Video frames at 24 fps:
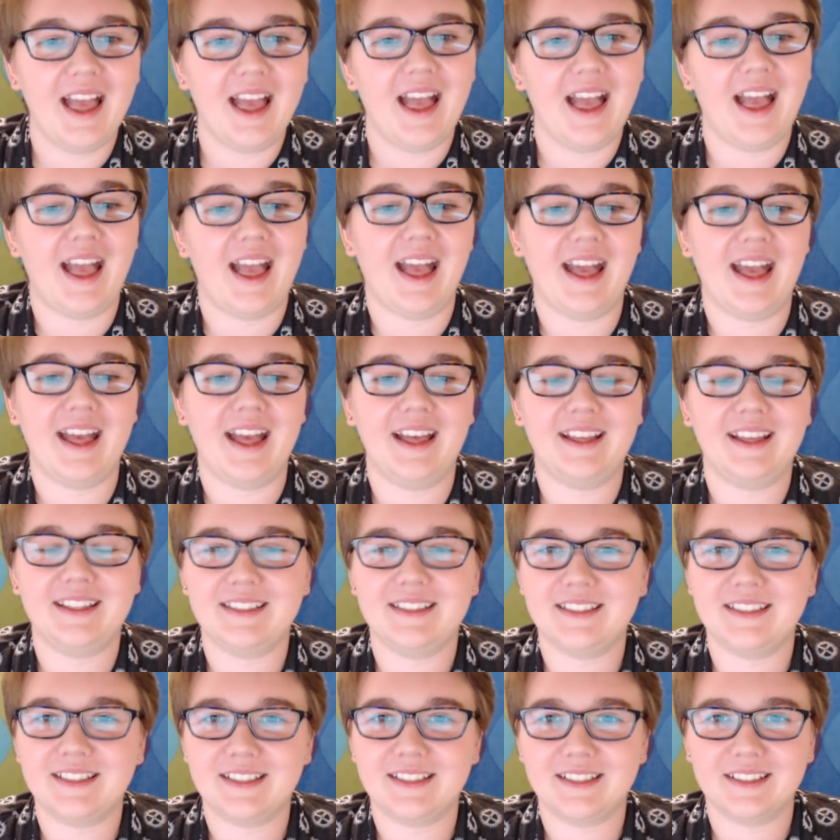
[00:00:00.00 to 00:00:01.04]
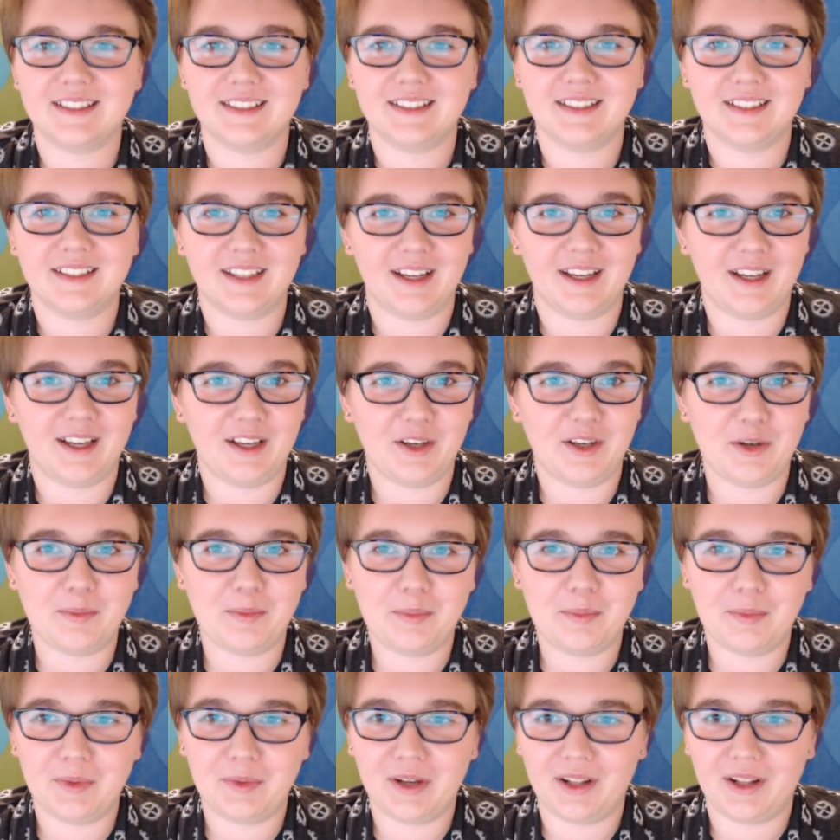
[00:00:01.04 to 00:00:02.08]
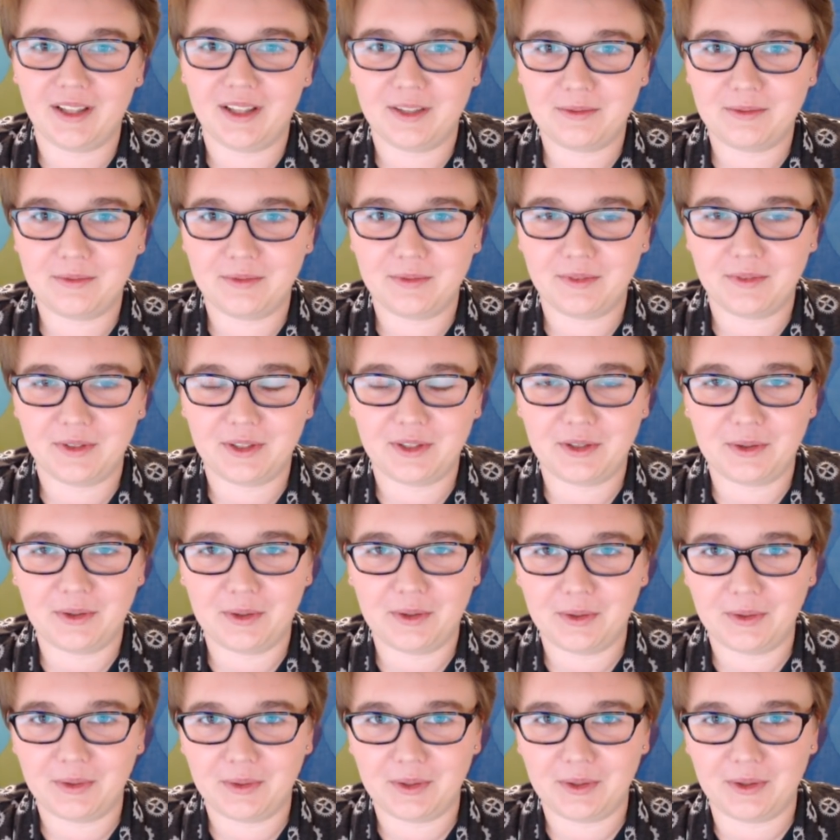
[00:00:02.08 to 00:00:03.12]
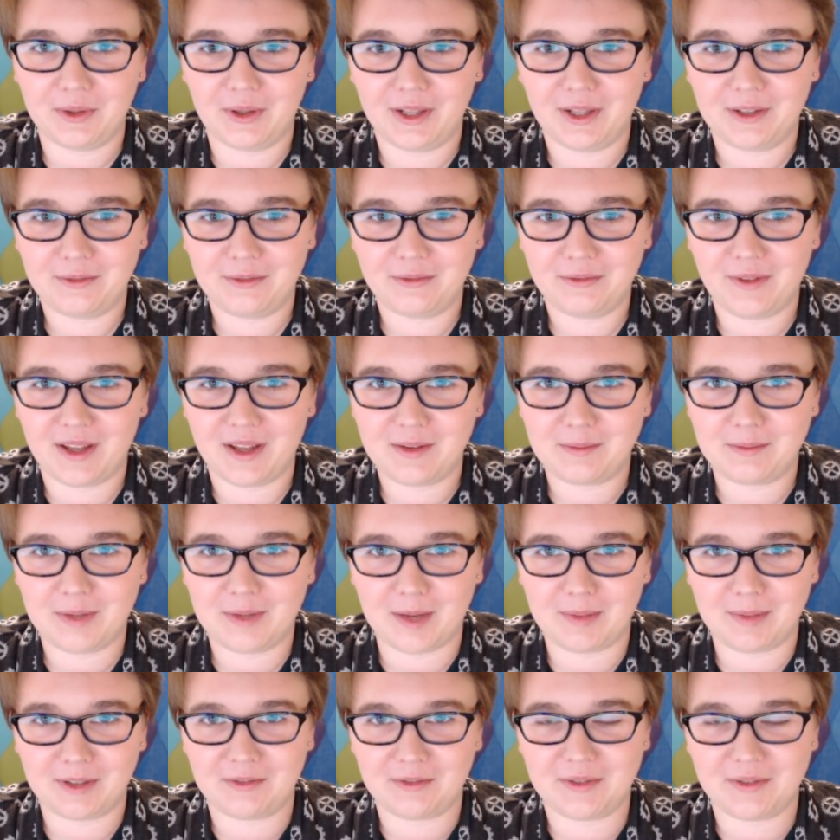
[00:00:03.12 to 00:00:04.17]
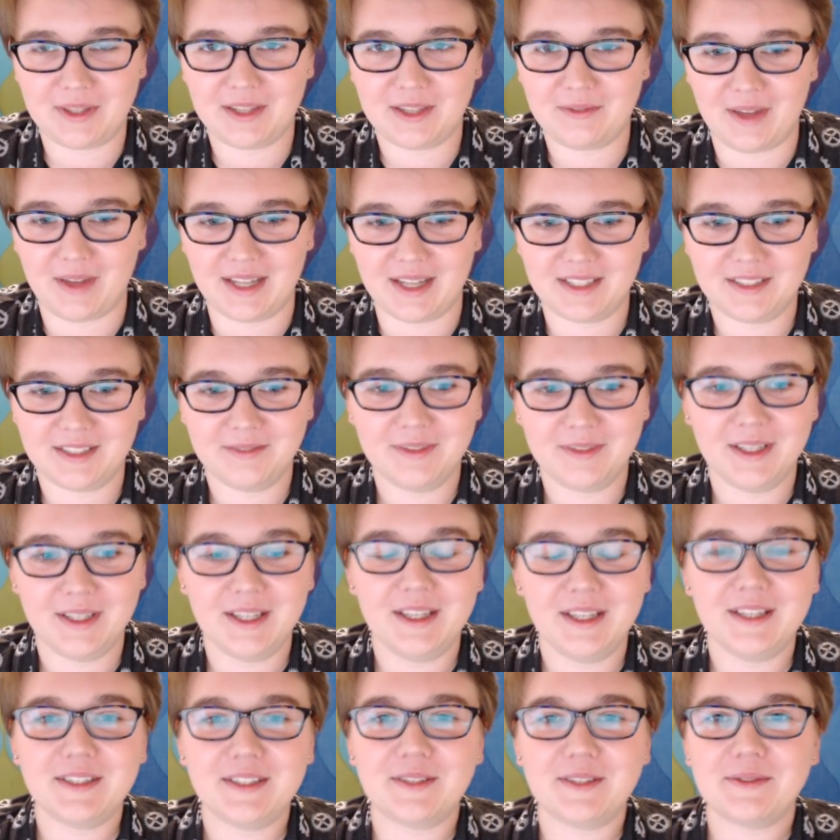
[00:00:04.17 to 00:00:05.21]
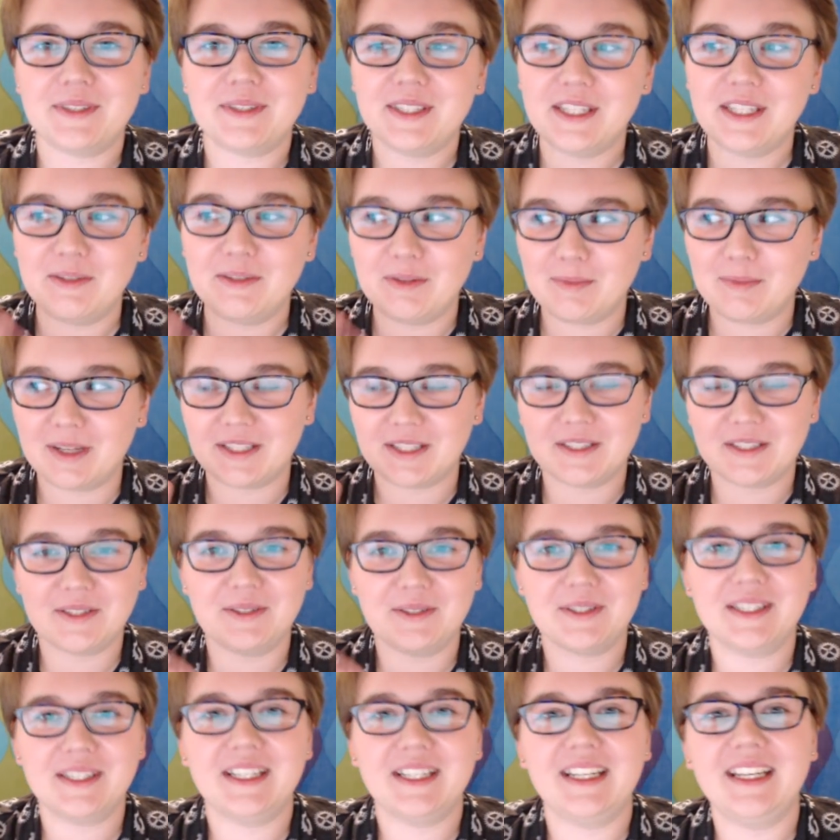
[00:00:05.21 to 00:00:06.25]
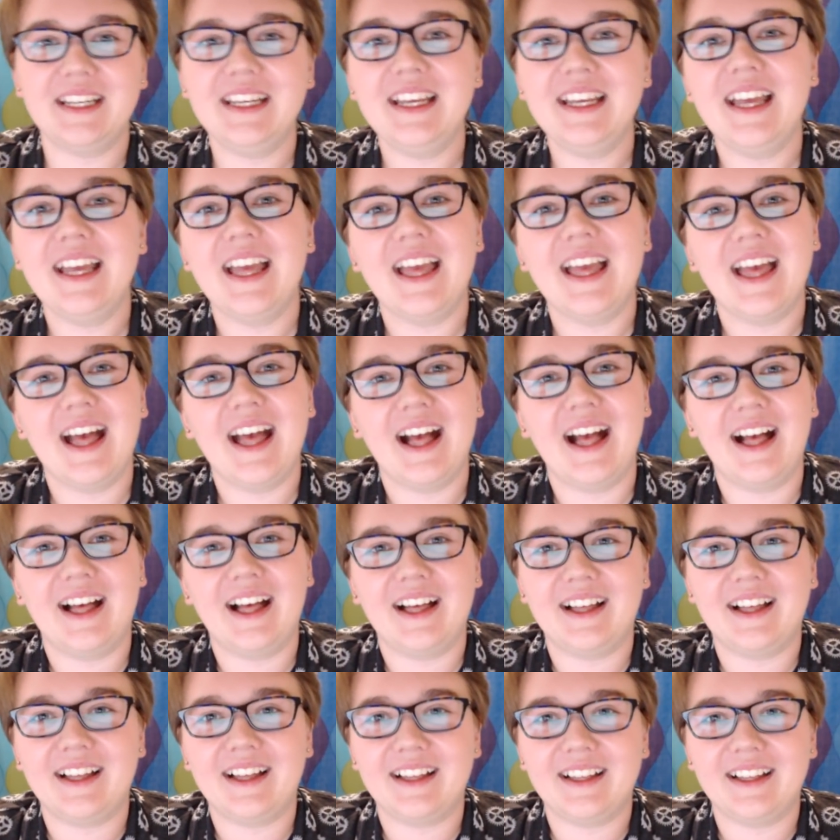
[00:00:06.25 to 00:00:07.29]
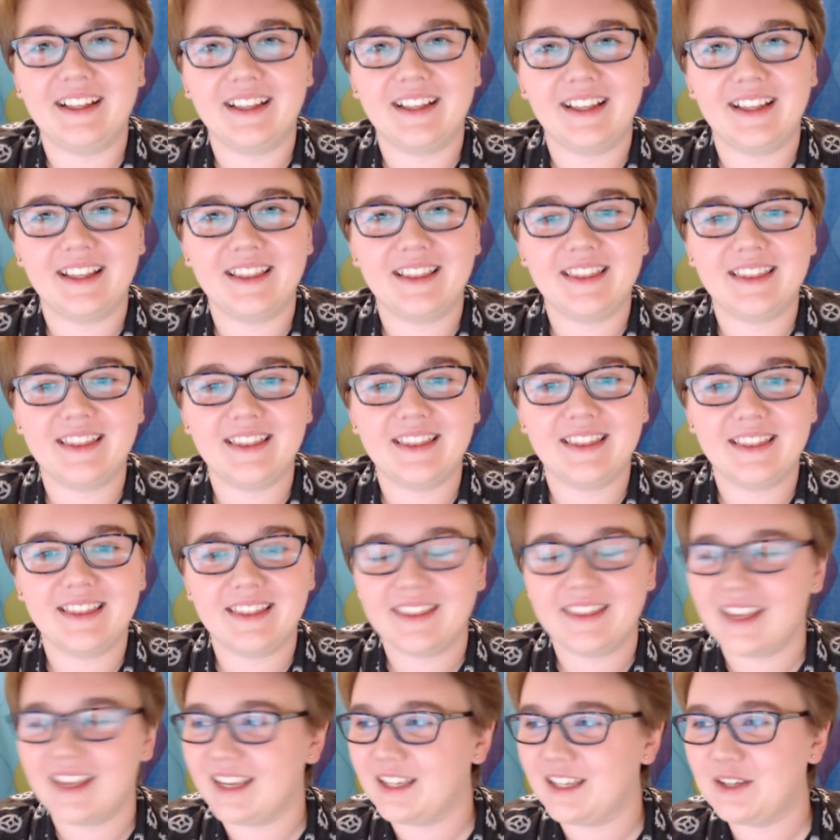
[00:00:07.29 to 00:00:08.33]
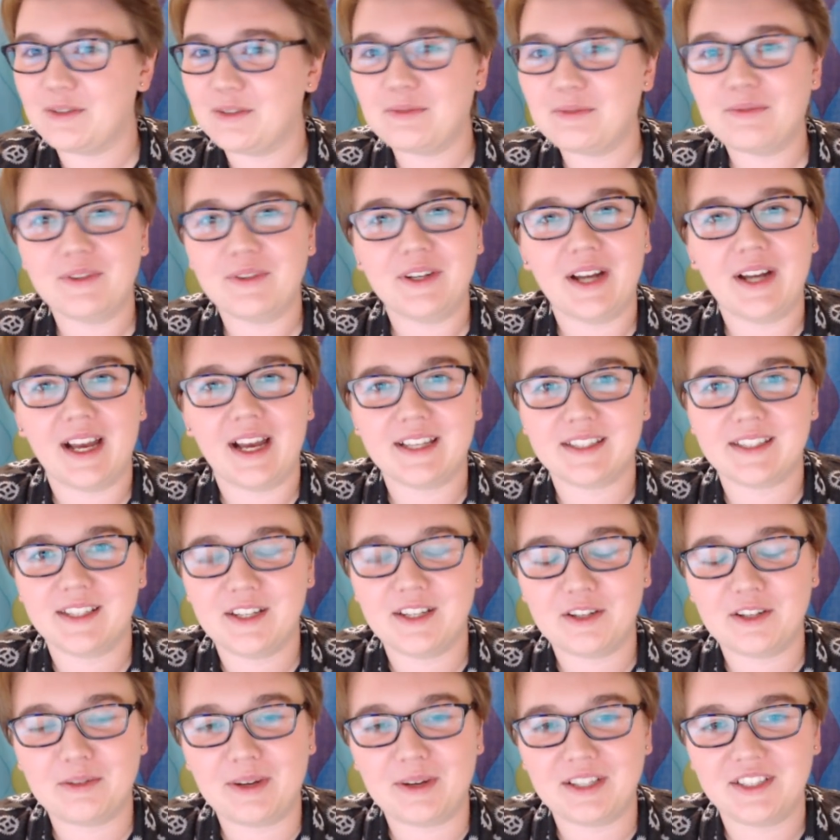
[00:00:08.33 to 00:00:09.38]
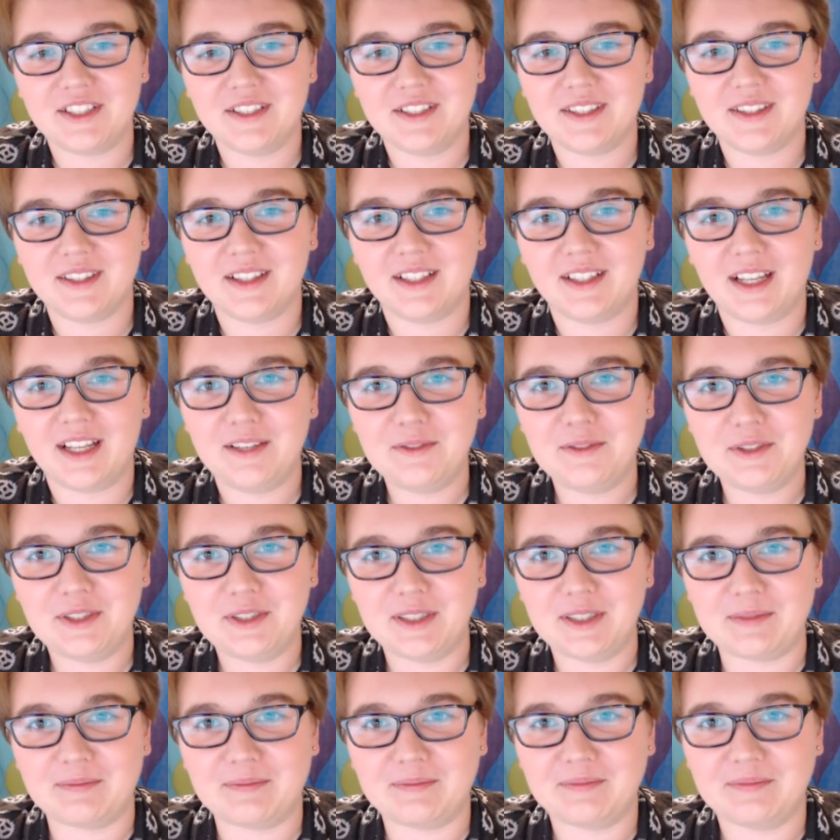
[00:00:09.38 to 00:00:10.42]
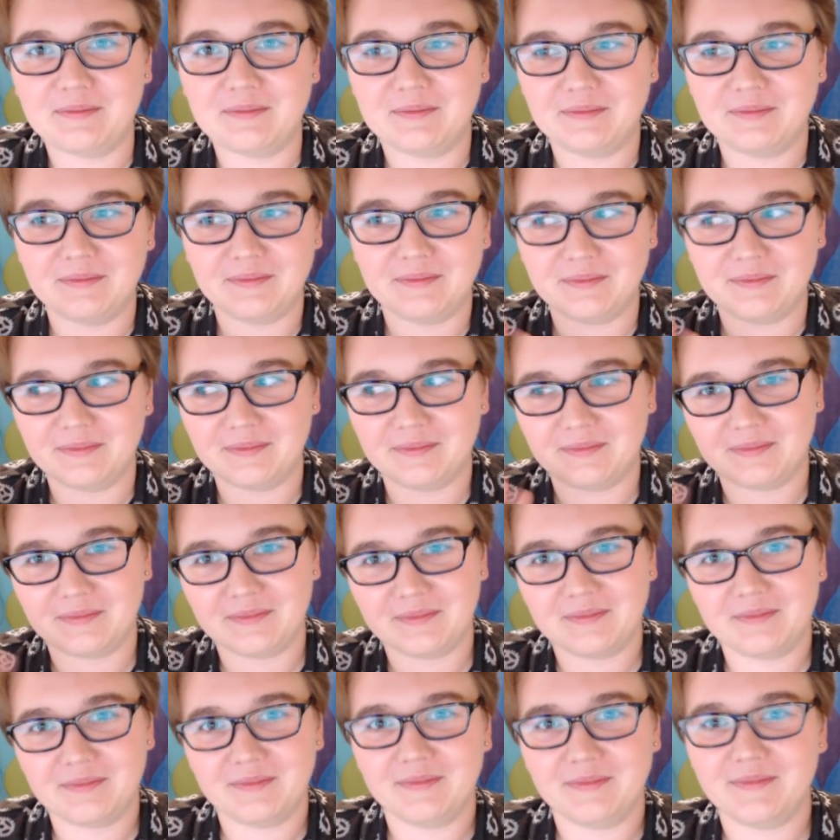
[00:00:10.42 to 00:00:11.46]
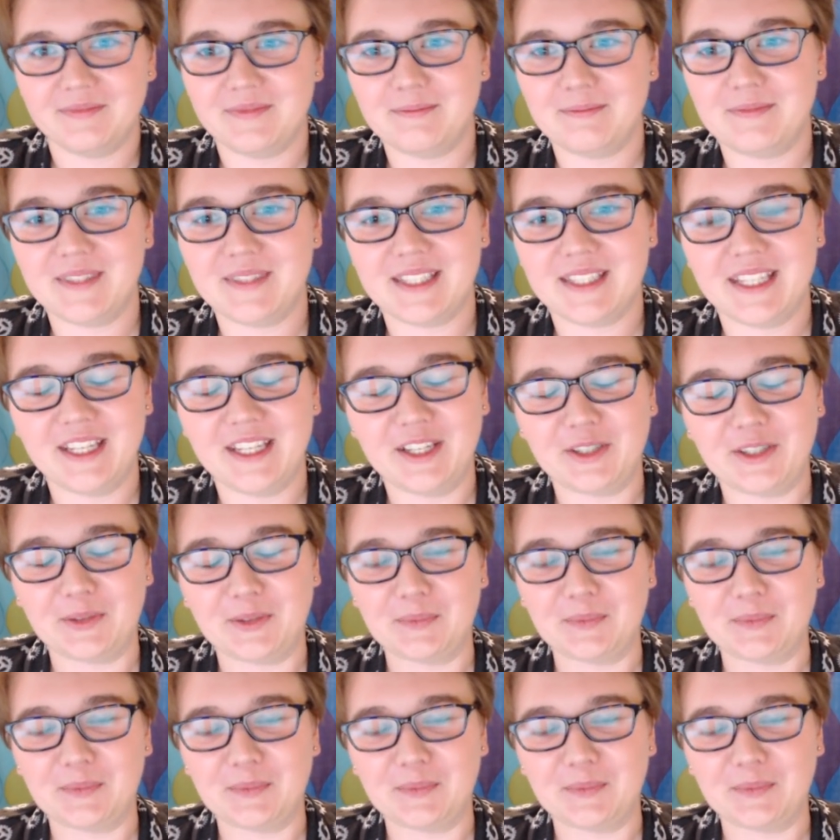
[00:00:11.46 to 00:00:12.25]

and I hope you all have fun prepping for the event. So see you in Mexico City, and thank you for asking your questions on the live stream. See you.